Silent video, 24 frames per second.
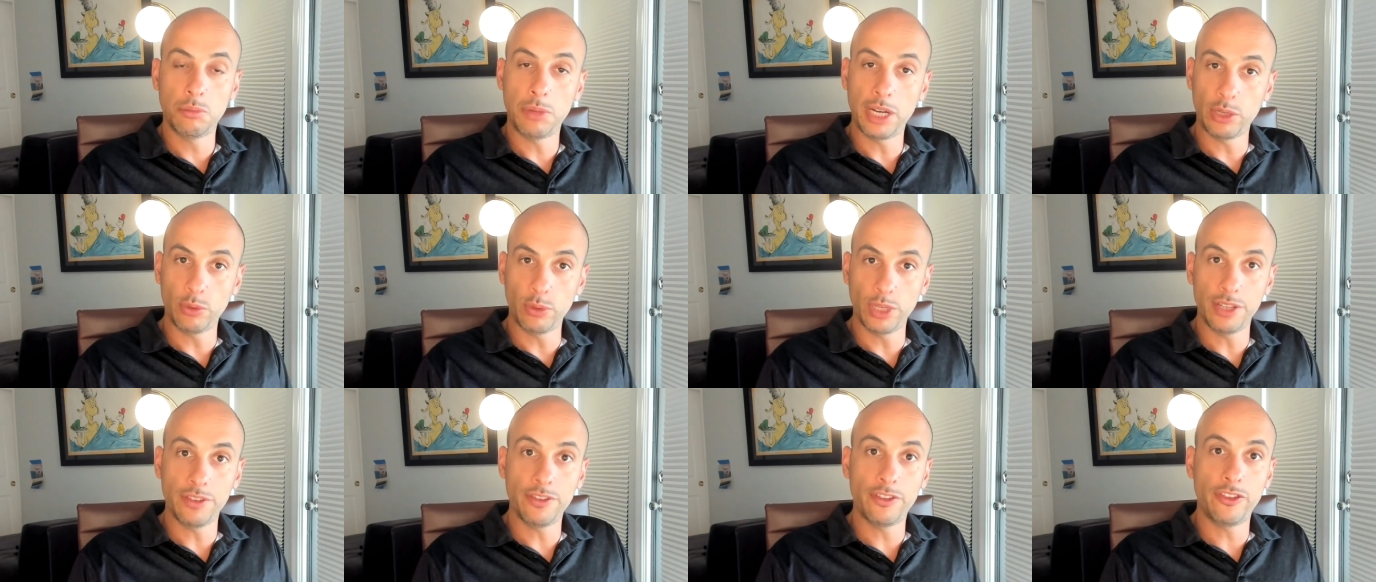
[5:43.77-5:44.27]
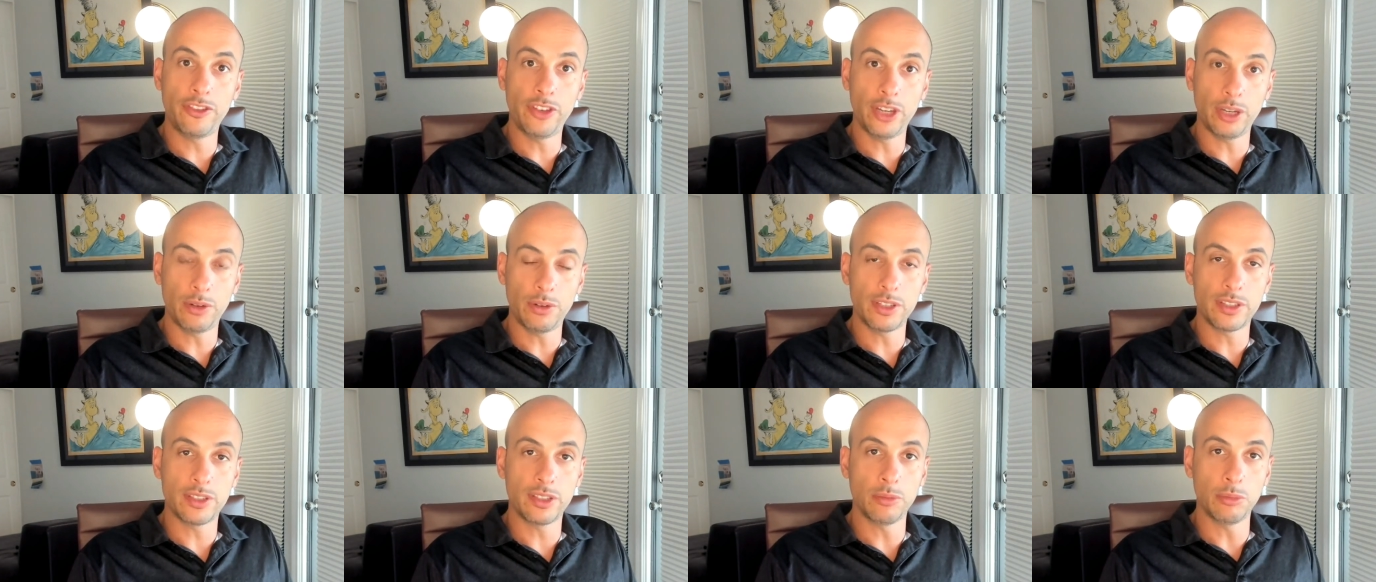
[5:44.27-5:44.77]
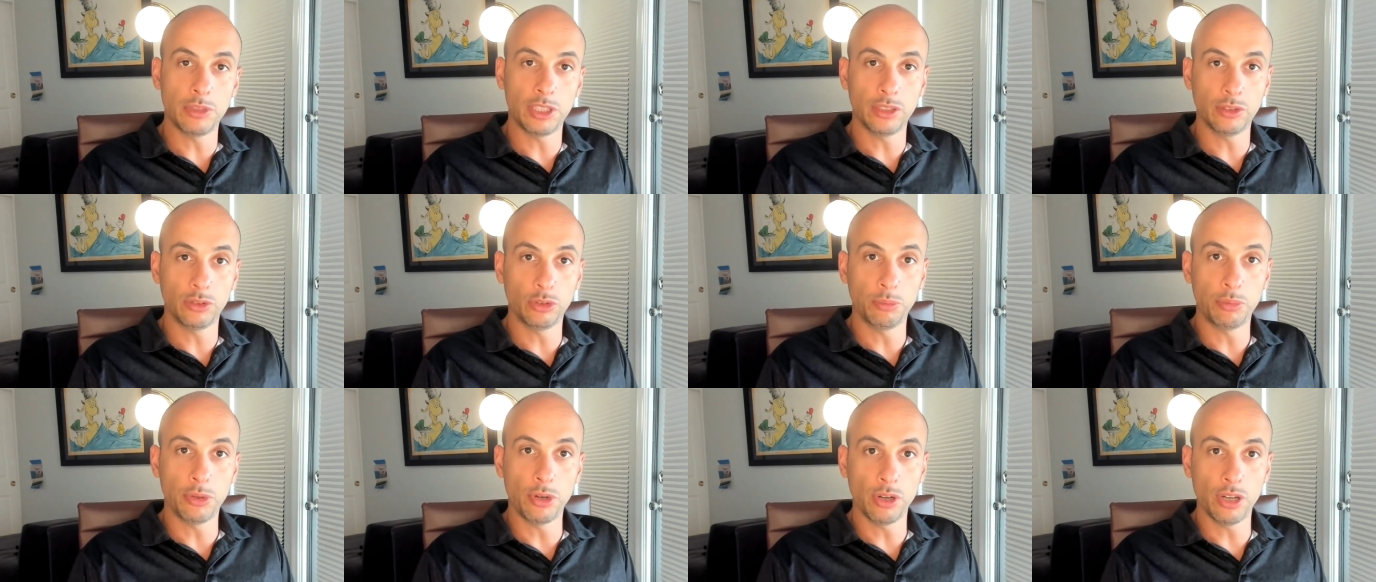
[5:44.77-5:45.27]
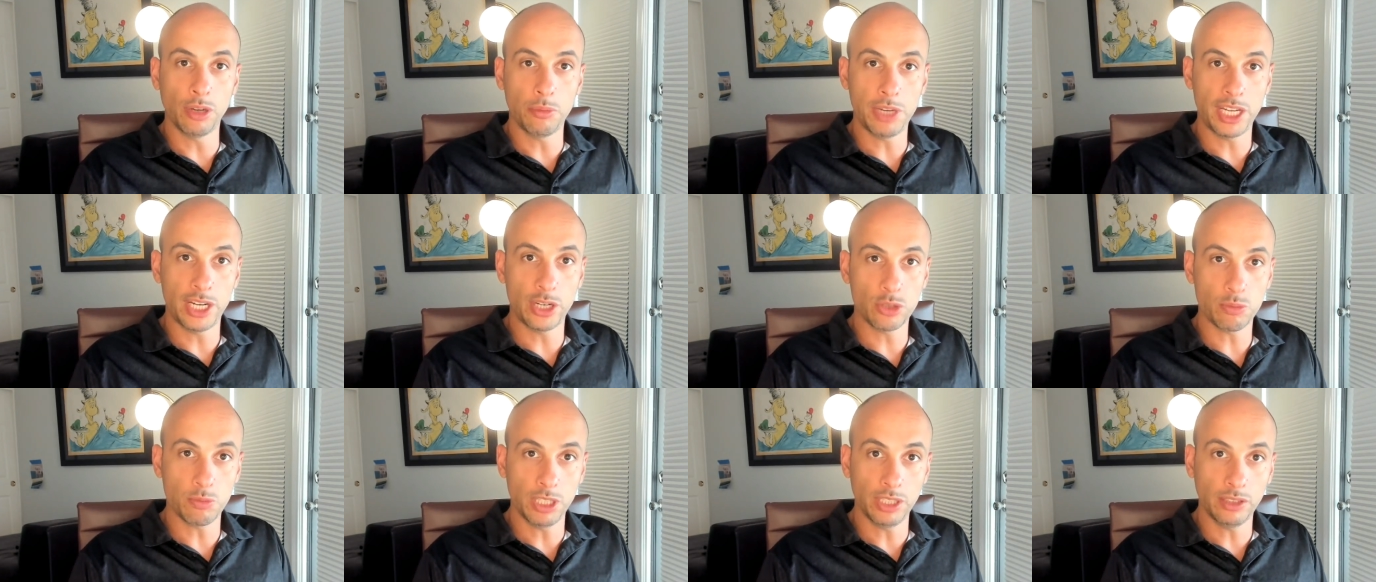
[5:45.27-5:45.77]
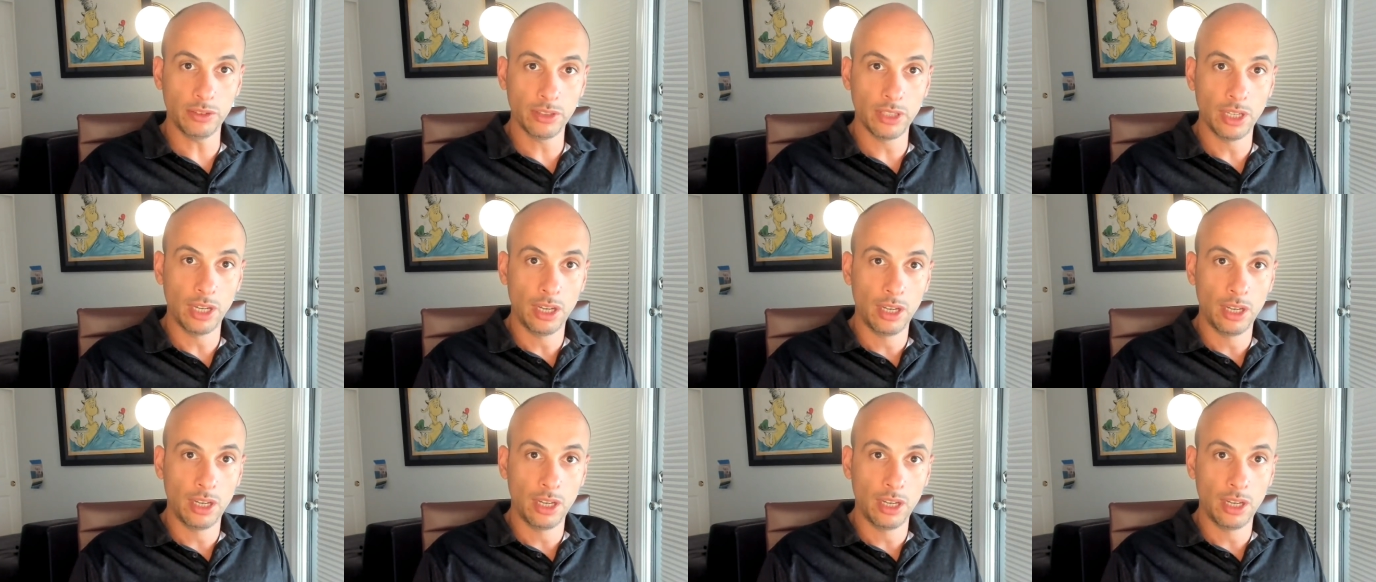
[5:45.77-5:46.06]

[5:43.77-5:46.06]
By the way, very similar to program management.